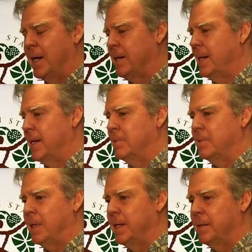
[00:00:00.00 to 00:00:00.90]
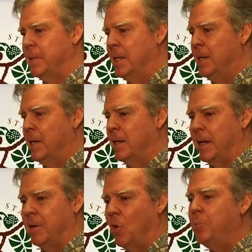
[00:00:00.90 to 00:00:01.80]

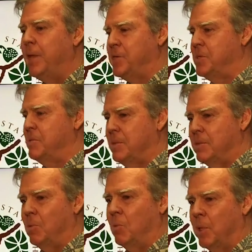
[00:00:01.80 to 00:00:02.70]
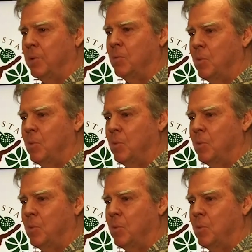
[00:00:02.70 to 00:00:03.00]
I hope that's what